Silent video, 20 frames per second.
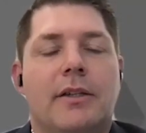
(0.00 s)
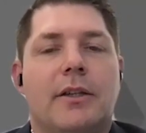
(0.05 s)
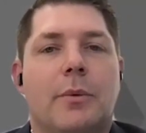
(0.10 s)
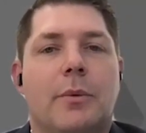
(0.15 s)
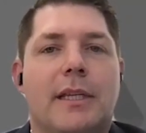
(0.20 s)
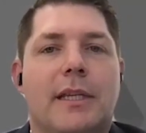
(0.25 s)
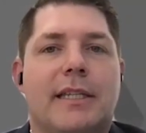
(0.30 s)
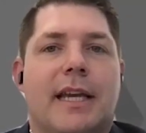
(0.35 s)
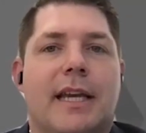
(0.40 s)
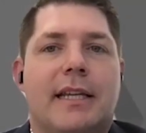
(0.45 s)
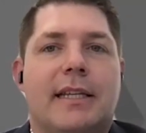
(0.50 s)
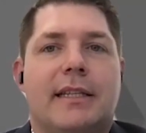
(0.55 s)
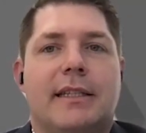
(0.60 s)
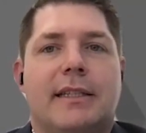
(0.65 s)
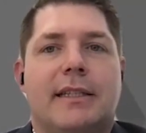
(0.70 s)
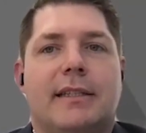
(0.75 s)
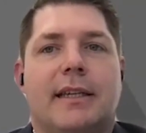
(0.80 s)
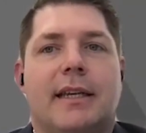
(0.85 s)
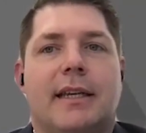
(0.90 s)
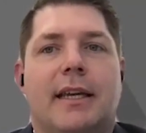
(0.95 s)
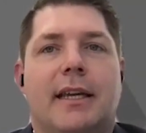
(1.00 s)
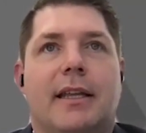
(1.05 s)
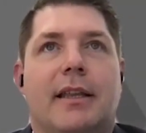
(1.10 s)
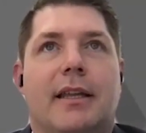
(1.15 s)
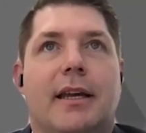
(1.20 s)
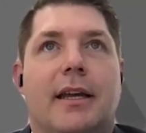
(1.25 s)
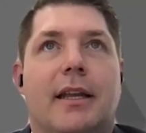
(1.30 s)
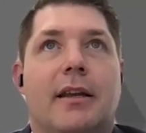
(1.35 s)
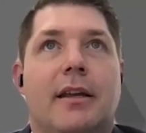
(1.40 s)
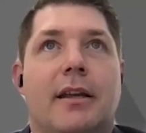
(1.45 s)
So we tend to see
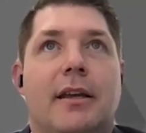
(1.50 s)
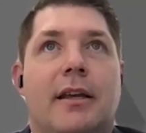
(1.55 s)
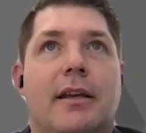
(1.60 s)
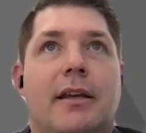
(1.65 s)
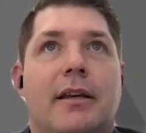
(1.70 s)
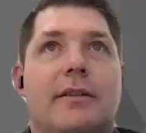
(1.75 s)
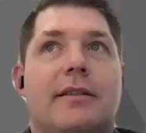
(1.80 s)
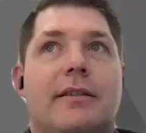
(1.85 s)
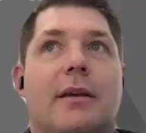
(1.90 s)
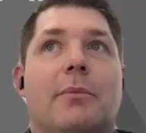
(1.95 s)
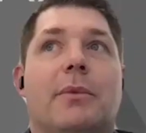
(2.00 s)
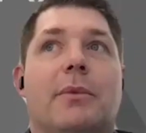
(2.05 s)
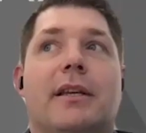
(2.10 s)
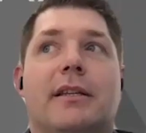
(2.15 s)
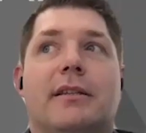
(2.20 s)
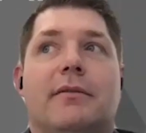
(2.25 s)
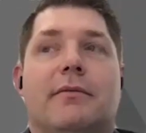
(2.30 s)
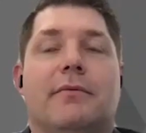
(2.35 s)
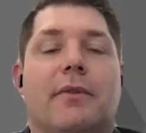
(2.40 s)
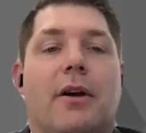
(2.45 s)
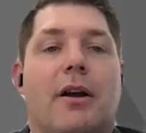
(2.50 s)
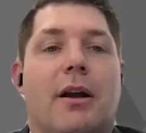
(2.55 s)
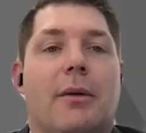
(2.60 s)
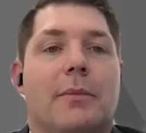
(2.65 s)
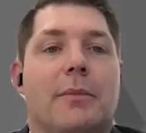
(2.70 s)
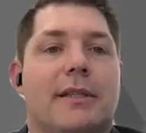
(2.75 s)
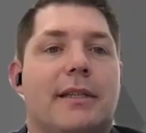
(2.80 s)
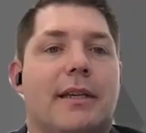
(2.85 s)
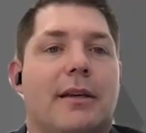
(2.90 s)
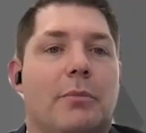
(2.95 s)
that some of these
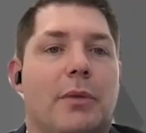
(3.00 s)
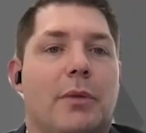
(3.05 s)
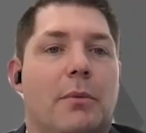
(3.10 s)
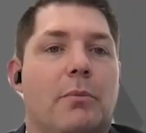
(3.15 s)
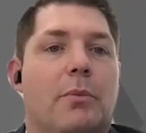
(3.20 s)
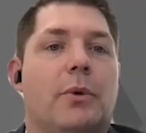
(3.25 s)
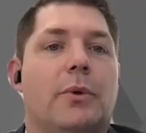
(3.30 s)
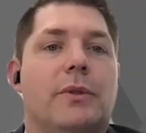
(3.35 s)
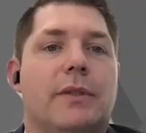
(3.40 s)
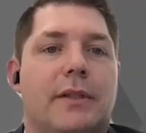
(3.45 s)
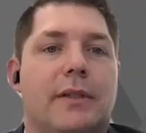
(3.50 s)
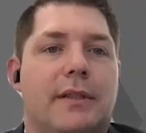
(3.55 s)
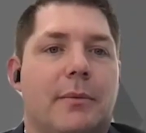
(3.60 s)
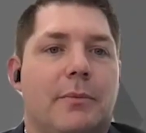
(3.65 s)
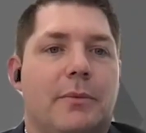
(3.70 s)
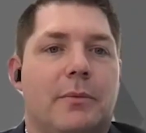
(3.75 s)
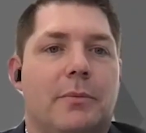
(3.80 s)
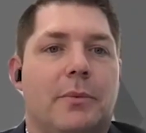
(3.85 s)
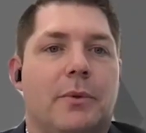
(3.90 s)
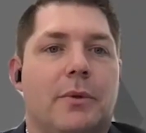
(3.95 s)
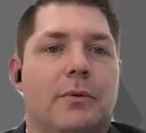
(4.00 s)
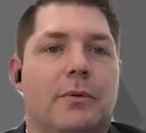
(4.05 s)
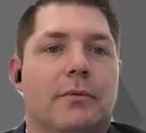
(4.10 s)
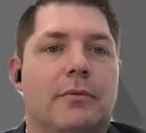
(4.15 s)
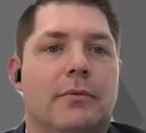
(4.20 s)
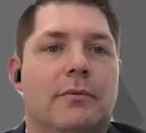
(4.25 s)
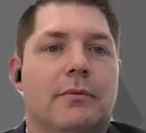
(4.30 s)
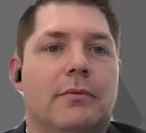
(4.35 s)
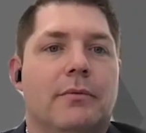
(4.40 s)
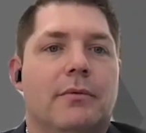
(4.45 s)
environments can be more susceptible
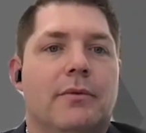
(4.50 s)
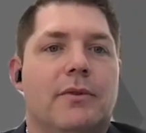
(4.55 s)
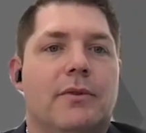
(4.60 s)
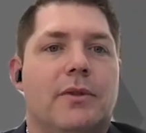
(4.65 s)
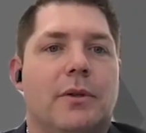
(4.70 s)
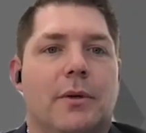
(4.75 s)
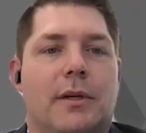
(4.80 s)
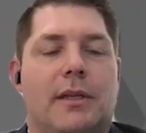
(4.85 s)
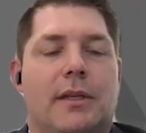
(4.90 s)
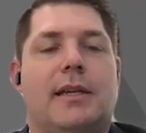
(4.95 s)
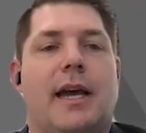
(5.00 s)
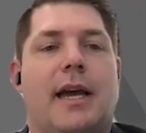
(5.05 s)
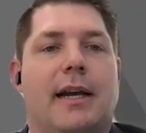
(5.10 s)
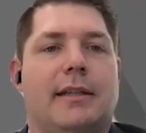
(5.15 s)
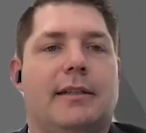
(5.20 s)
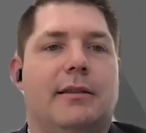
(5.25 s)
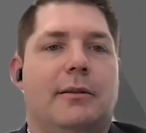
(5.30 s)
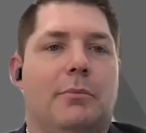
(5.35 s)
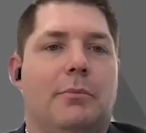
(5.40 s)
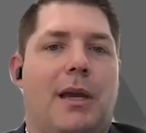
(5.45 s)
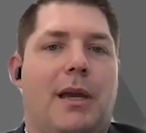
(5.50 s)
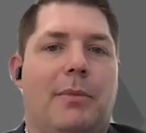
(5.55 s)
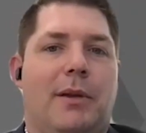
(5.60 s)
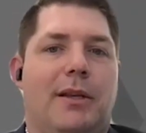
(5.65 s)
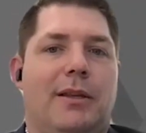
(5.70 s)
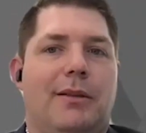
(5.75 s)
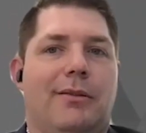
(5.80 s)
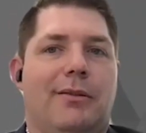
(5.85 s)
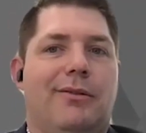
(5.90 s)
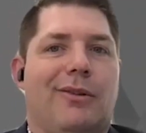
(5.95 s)
to attacks that
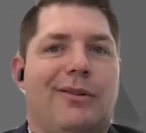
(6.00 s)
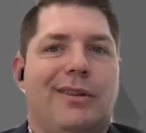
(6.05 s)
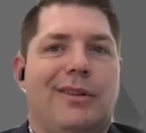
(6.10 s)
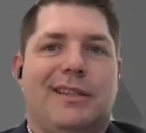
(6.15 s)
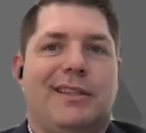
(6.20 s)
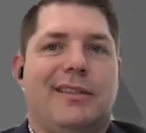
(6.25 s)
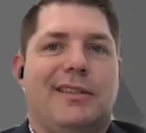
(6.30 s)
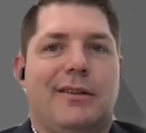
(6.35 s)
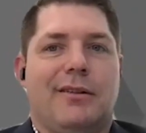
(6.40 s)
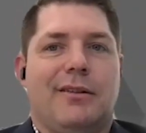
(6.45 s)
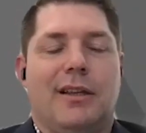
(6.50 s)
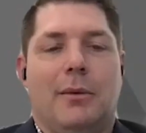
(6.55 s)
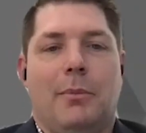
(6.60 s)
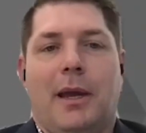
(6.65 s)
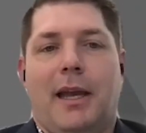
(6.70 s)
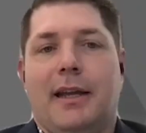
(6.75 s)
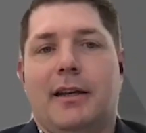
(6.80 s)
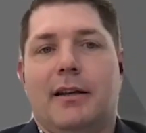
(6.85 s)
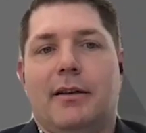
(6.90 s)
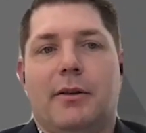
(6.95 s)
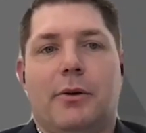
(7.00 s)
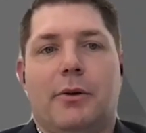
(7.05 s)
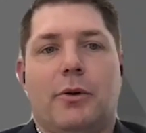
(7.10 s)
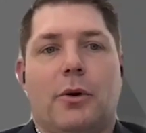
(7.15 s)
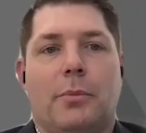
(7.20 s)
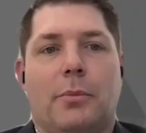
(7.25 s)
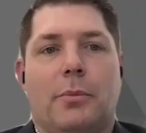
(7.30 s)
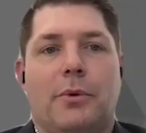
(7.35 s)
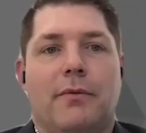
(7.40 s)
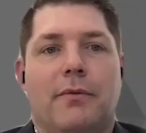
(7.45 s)
maybe not necessarily make it into the
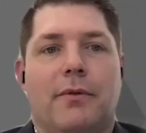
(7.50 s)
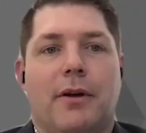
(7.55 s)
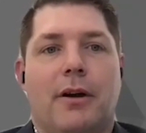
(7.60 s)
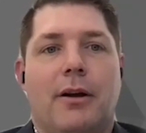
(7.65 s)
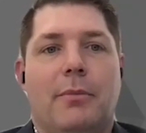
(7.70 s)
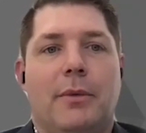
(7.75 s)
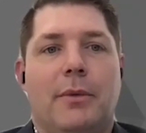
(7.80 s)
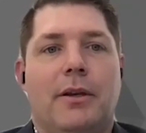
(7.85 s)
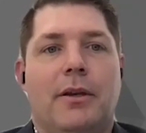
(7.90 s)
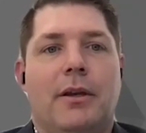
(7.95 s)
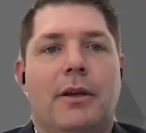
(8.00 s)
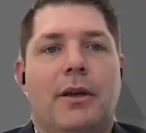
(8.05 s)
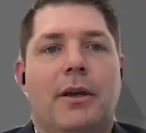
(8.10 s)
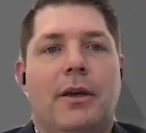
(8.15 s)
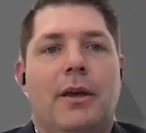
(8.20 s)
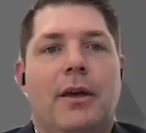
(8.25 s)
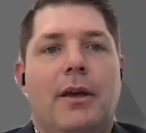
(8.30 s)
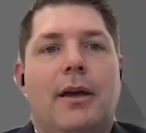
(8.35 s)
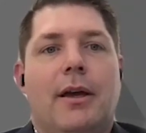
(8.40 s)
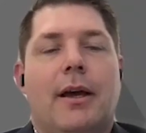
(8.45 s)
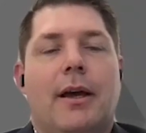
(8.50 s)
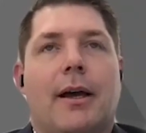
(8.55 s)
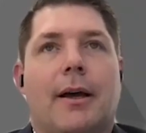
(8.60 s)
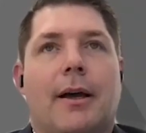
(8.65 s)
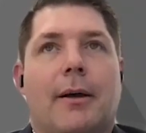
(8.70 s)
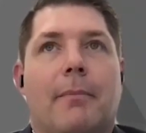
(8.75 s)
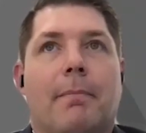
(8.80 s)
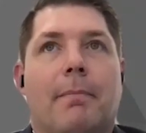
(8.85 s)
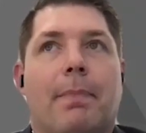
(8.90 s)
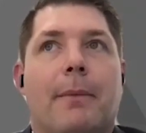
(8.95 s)
corporate environment.
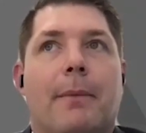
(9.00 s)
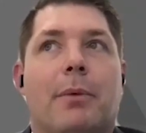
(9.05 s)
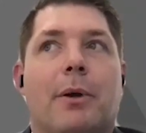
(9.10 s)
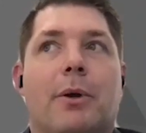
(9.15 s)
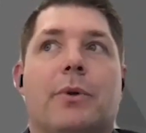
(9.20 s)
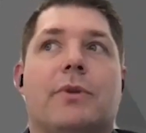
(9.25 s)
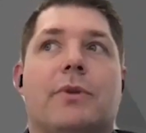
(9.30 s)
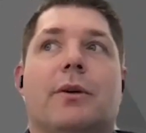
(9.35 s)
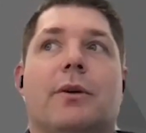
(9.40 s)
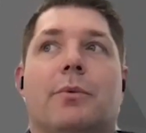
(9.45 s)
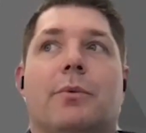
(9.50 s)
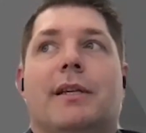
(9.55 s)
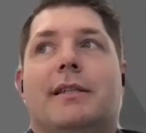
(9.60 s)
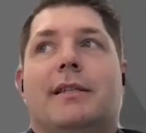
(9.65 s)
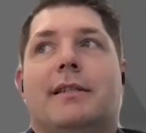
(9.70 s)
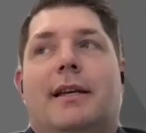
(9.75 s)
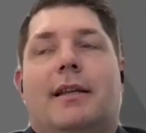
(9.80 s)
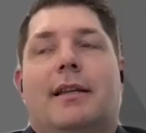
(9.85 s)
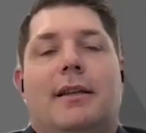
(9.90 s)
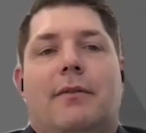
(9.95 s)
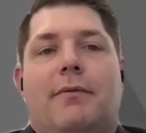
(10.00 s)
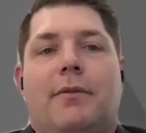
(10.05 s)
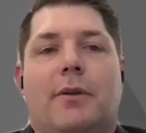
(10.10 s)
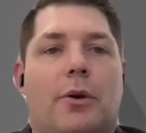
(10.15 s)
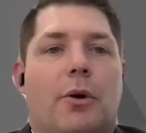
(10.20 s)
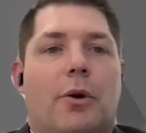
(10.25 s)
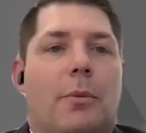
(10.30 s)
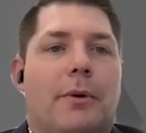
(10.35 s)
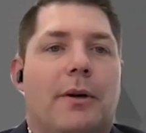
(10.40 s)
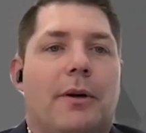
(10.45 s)
But also we see that if
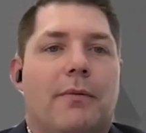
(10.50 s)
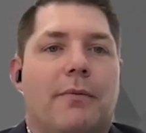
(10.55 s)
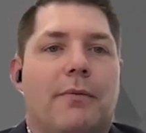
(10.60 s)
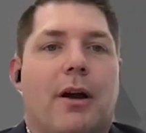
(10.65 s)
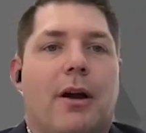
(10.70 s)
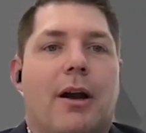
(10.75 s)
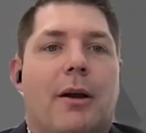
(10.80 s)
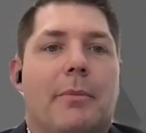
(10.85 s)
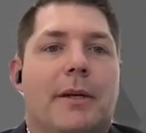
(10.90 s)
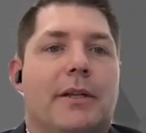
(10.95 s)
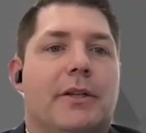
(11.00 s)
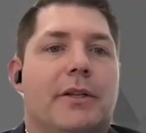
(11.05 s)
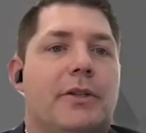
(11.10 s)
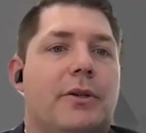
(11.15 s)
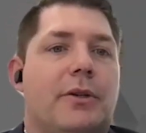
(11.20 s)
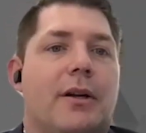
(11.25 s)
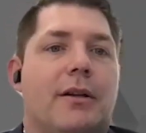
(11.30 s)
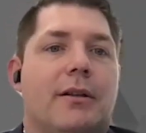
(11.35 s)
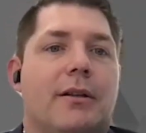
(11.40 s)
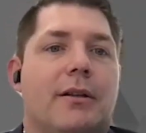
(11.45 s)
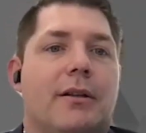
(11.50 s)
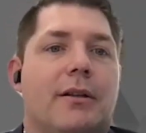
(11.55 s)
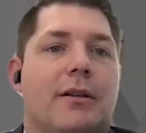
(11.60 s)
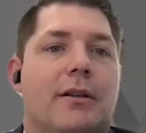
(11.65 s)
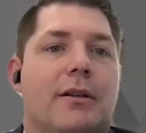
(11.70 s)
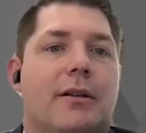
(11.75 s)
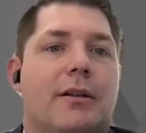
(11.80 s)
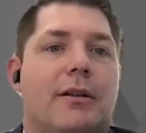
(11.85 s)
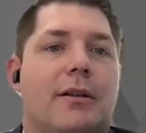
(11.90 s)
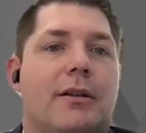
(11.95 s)
the corporate environment is struggling,
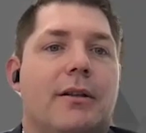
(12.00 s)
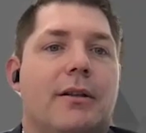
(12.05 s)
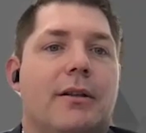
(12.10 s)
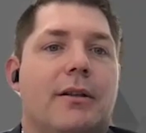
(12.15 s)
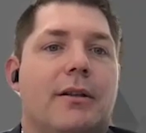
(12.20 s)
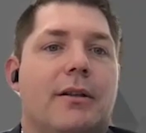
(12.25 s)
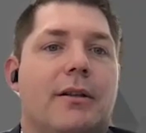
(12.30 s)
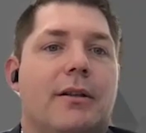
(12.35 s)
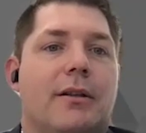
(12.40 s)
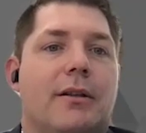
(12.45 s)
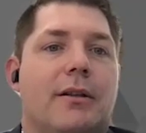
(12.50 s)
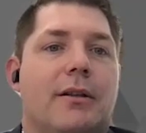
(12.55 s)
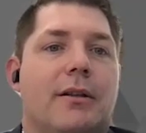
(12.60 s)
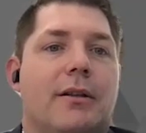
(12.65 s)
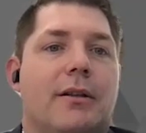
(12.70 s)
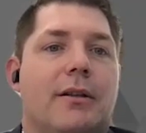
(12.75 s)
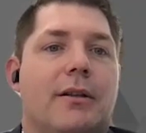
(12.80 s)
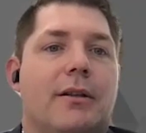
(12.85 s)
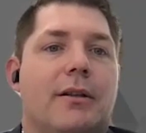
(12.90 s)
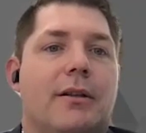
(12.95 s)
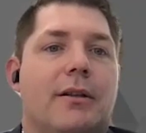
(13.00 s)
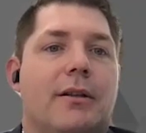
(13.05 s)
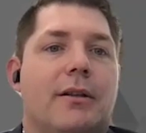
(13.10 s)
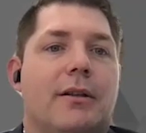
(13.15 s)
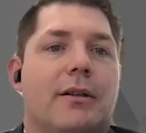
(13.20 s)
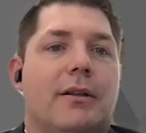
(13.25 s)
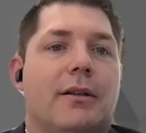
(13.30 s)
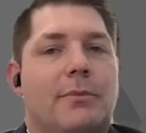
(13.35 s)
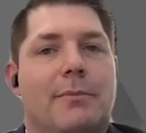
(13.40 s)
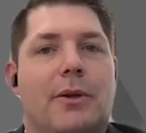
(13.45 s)
sometimes that OT environment, you
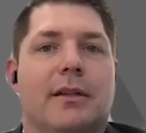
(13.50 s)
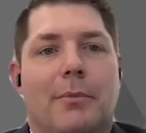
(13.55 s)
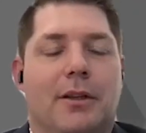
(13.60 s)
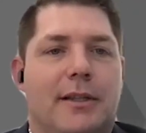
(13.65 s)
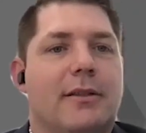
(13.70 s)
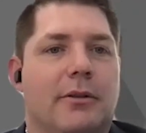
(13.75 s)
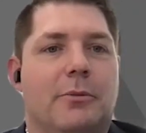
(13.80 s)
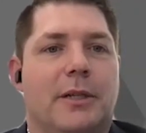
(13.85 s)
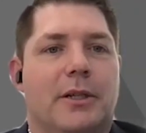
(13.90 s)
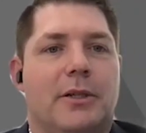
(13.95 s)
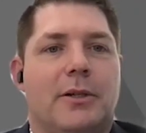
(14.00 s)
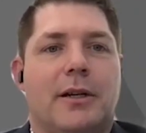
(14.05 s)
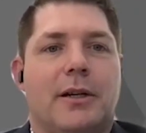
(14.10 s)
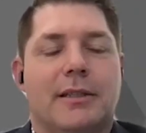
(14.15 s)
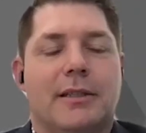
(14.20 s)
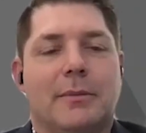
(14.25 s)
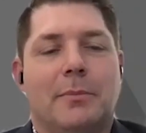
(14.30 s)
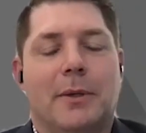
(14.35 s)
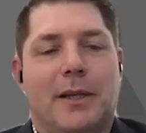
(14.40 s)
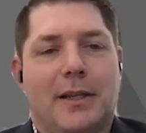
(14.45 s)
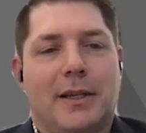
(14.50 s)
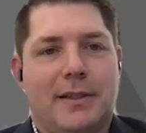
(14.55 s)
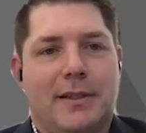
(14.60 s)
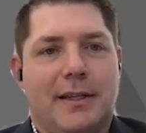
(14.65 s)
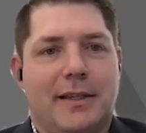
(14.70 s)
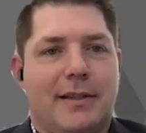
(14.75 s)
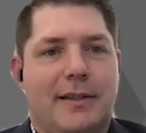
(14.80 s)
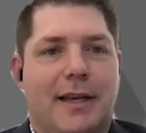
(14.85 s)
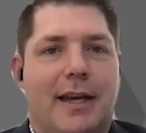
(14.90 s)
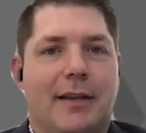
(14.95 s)
start to lose a little bit of trust,
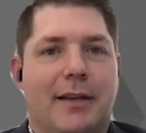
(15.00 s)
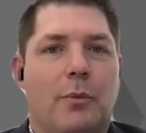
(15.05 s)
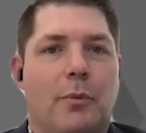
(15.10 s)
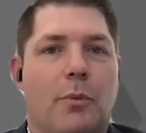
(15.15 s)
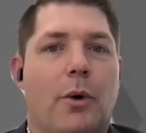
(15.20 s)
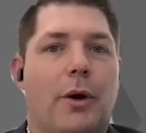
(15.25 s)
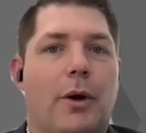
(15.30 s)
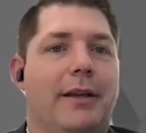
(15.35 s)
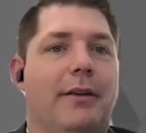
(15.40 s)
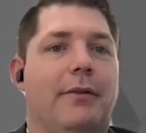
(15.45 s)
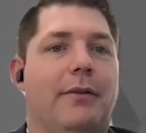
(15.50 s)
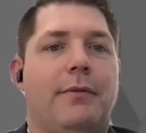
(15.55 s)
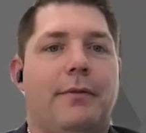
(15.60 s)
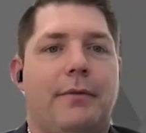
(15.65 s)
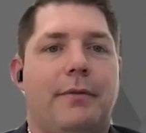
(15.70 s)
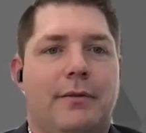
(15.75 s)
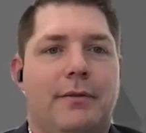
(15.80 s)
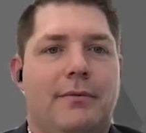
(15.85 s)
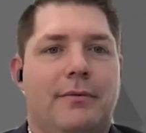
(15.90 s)
because there's that what if